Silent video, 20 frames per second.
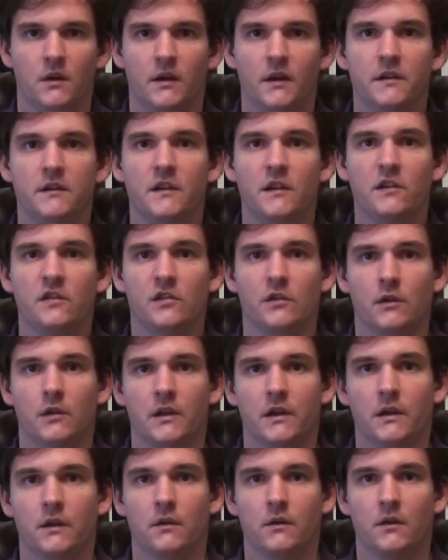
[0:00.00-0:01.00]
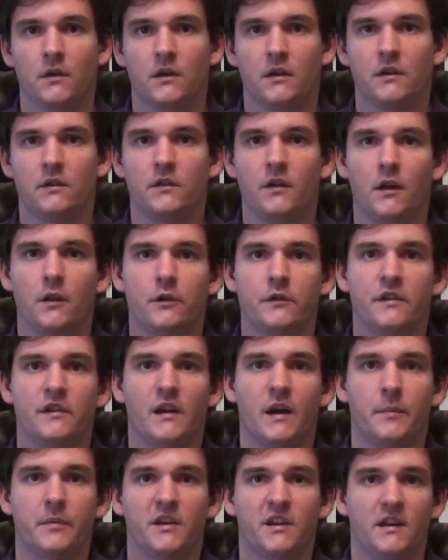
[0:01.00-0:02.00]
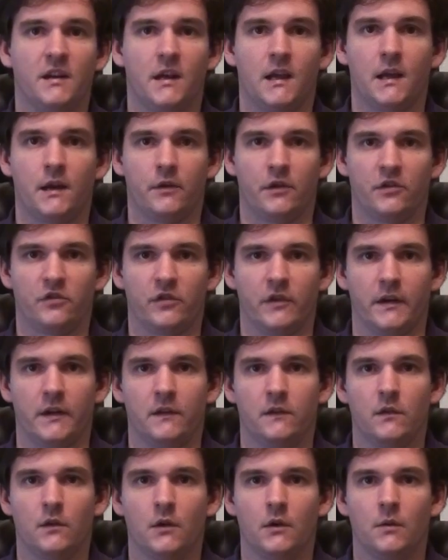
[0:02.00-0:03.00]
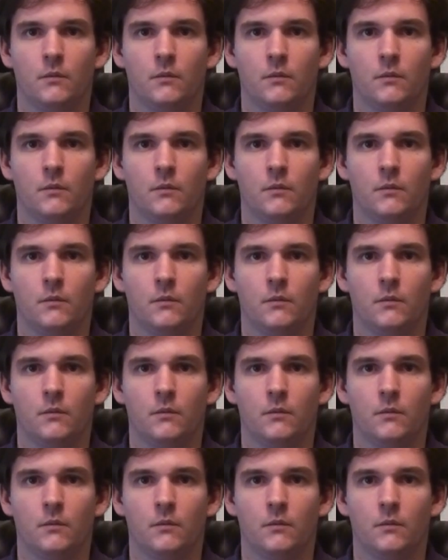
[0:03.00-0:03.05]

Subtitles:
Additionally, dollar-denominated carry trades